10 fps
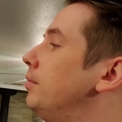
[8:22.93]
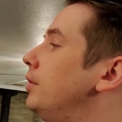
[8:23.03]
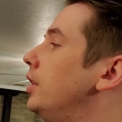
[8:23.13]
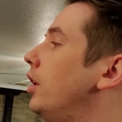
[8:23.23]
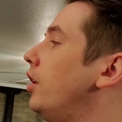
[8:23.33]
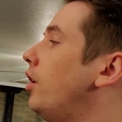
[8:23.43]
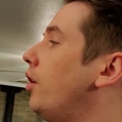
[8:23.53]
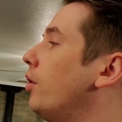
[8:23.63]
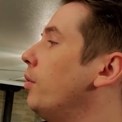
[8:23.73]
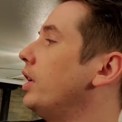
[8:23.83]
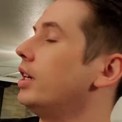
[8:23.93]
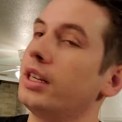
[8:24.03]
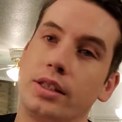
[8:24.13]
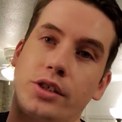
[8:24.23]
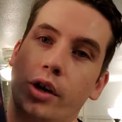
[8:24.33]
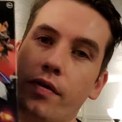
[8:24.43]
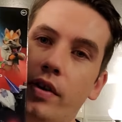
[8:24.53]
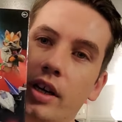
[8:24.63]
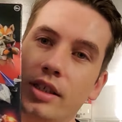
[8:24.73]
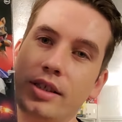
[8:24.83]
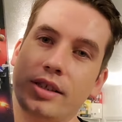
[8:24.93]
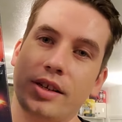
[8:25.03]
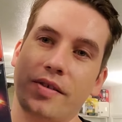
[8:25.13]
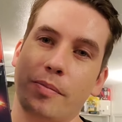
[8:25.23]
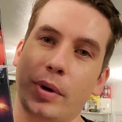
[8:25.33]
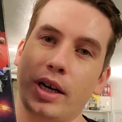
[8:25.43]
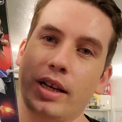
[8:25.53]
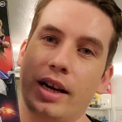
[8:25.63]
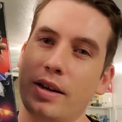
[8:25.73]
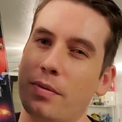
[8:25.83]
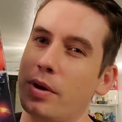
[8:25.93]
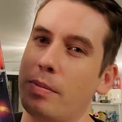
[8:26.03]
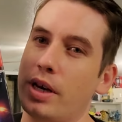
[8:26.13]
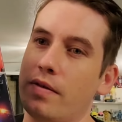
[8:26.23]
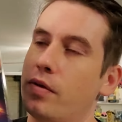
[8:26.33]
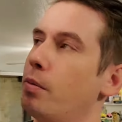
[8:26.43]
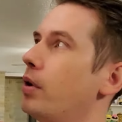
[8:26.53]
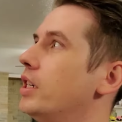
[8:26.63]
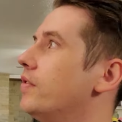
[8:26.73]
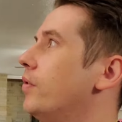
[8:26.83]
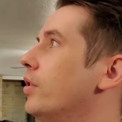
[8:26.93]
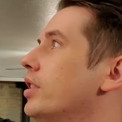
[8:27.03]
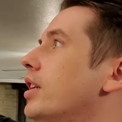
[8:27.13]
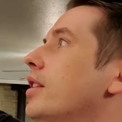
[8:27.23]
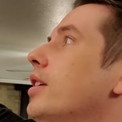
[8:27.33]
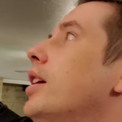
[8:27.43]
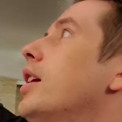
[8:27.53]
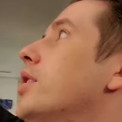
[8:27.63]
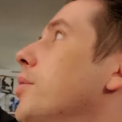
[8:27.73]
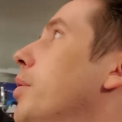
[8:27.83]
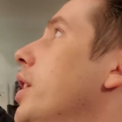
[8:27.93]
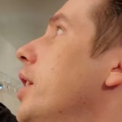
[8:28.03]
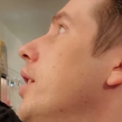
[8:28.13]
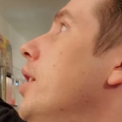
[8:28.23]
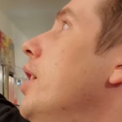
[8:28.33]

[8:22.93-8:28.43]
the Arwing and Star Fox and stuff, but I didn't want to pay full price for it because I didn't think I'd actually play it.